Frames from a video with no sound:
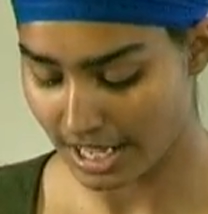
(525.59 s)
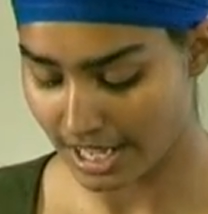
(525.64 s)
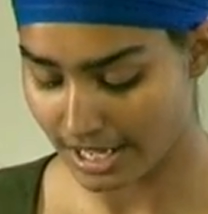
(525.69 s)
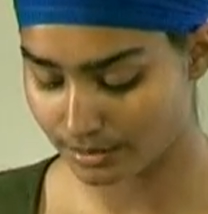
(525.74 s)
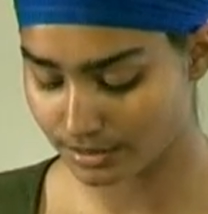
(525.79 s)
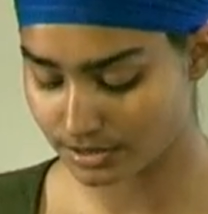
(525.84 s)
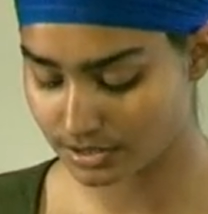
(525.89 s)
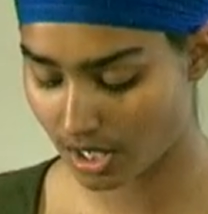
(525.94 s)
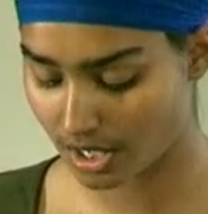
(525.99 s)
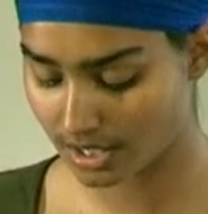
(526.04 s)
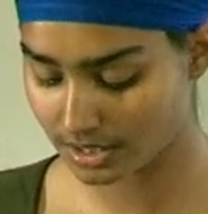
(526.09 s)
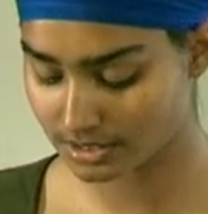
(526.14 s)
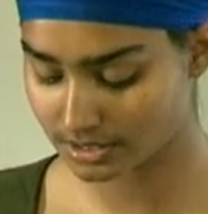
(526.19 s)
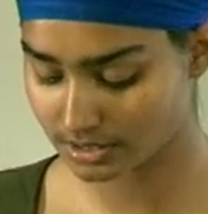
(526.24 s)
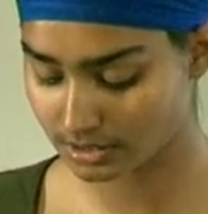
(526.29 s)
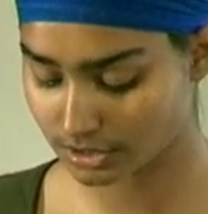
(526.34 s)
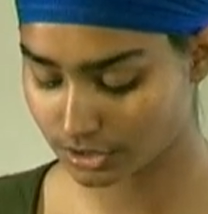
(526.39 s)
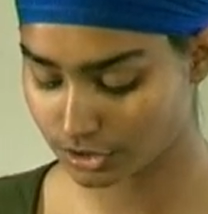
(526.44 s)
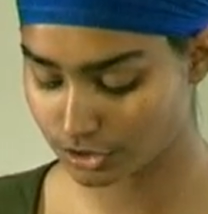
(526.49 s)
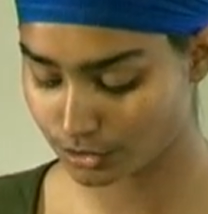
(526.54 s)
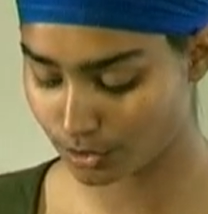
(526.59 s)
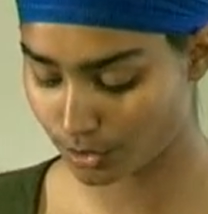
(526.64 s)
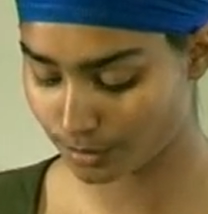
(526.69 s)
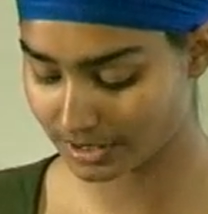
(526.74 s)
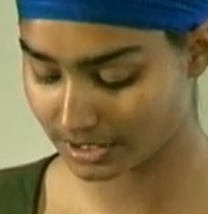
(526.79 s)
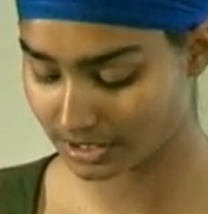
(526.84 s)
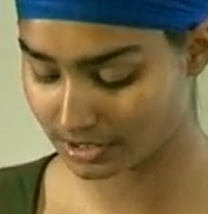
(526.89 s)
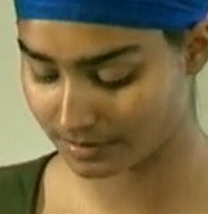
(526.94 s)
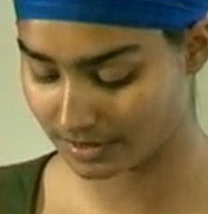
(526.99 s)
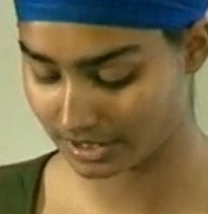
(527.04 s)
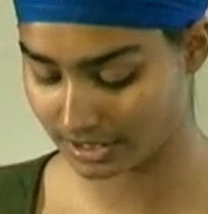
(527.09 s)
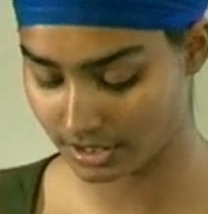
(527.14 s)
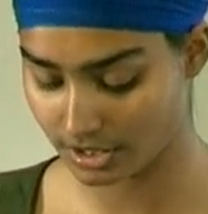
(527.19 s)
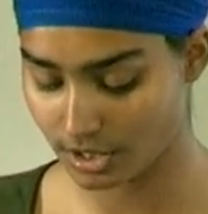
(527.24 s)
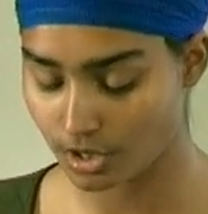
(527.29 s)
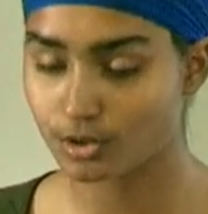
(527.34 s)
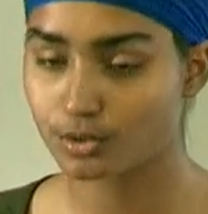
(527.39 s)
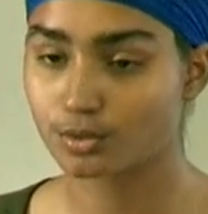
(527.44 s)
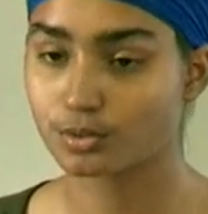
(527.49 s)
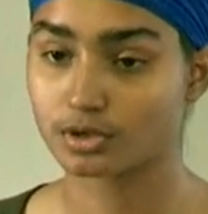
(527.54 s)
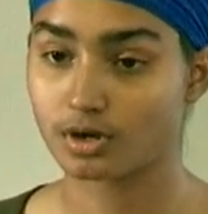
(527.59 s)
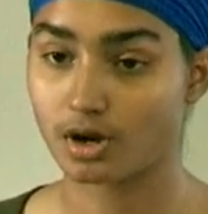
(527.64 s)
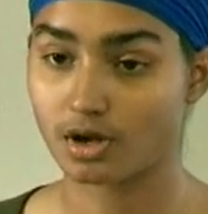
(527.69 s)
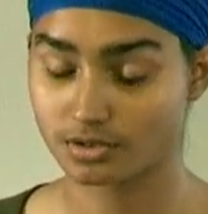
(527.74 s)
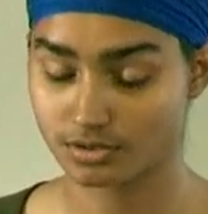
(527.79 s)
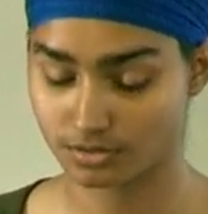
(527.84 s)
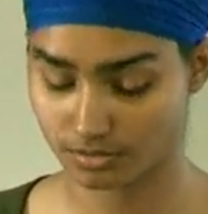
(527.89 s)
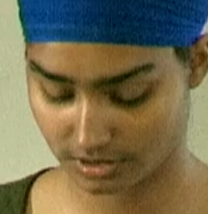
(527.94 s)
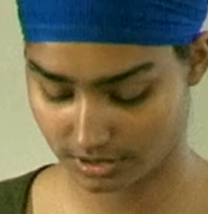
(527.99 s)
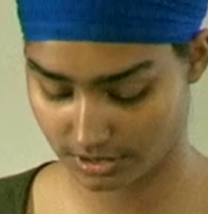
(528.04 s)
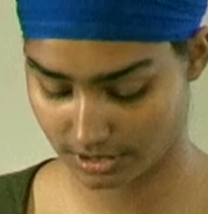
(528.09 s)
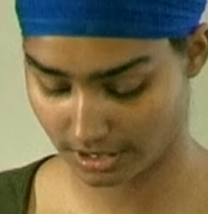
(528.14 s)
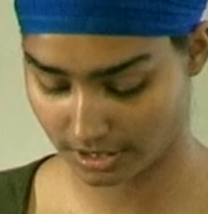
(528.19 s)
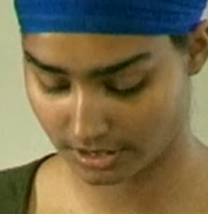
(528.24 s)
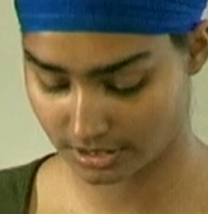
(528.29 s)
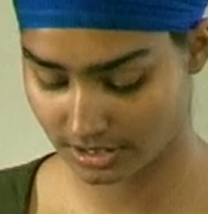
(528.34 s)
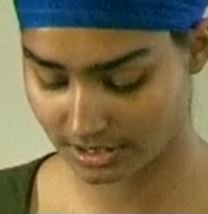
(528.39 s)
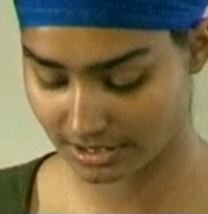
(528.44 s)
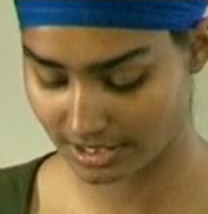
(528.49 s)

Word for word: It was not until the Shromani committee, who are also Sikhs,